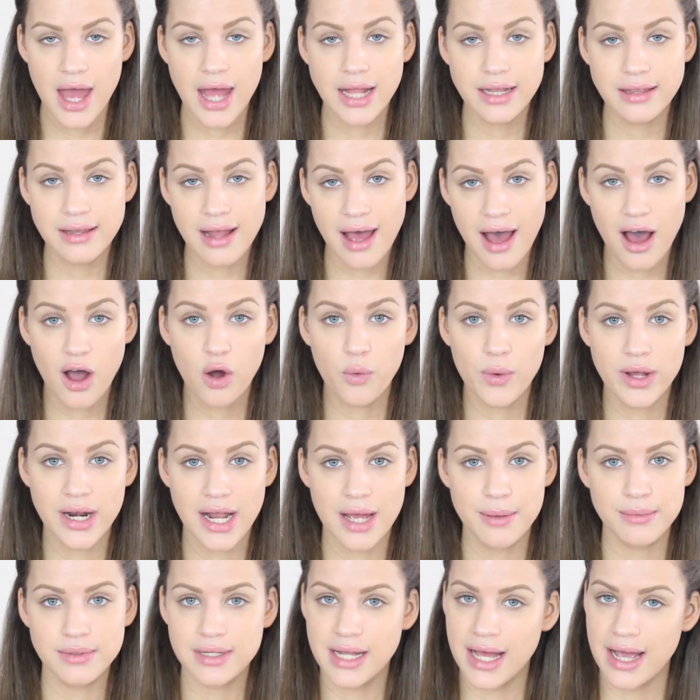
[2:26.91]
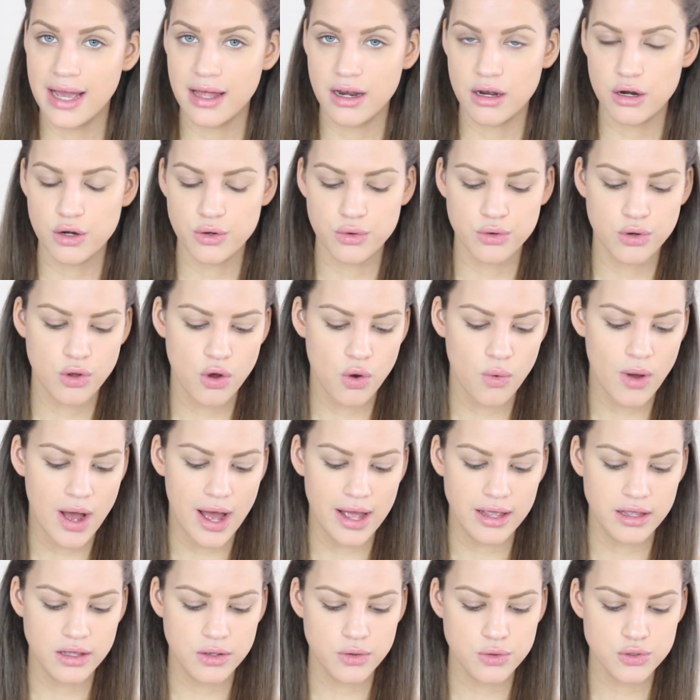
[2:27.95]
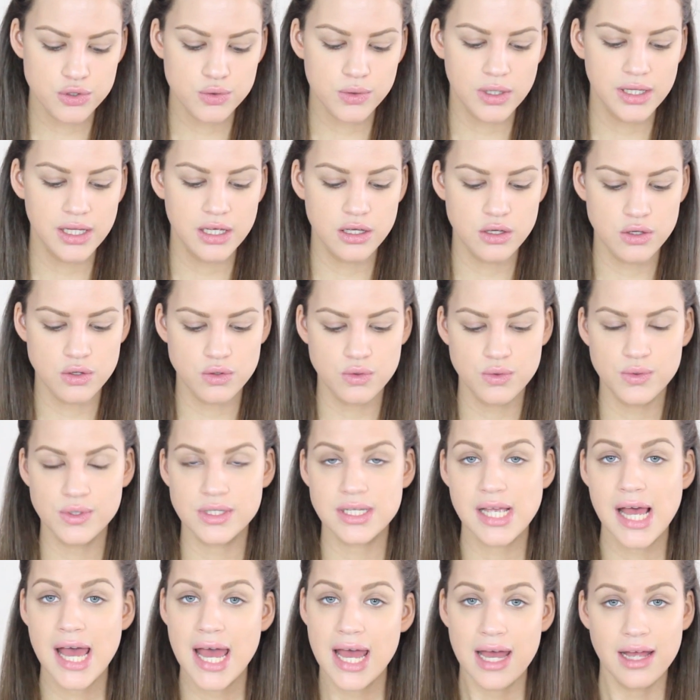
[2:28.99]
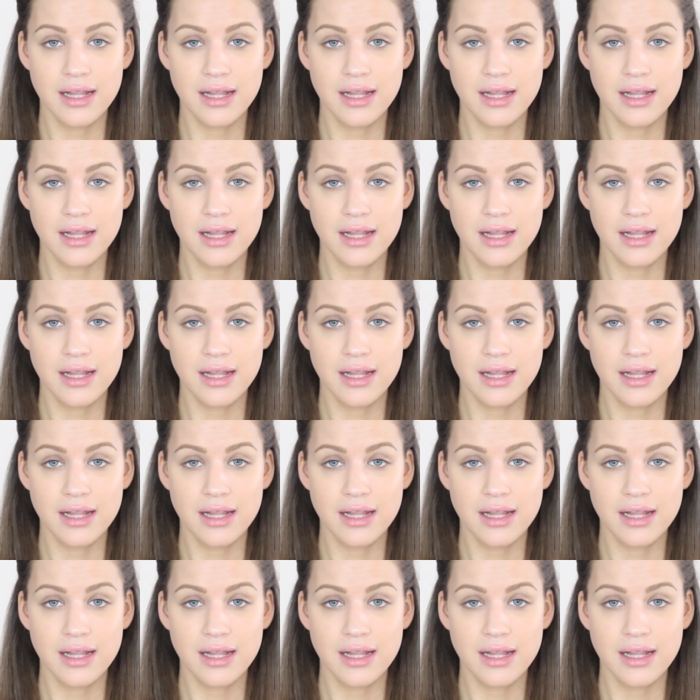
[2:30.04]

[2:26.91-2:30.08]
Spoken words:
And now when I'm lighter, I usually use